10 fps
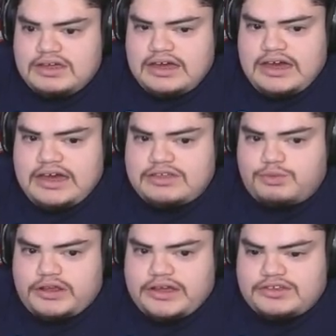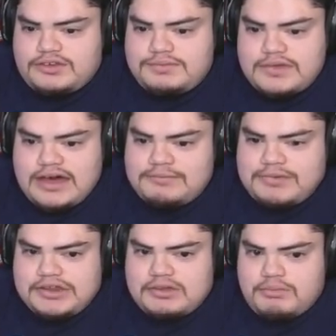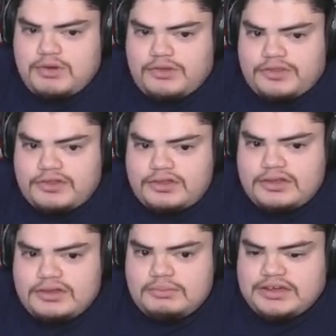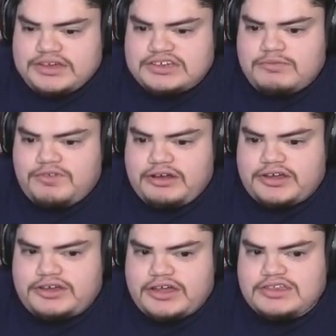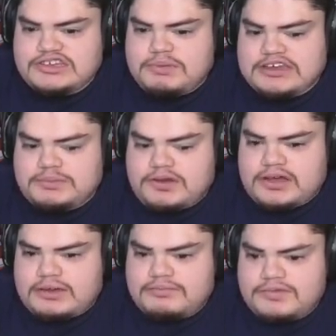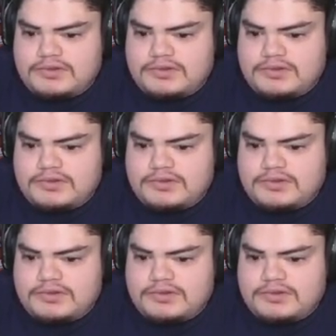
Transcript: And what did I do? I missed them both because I'm very good at this baseball game.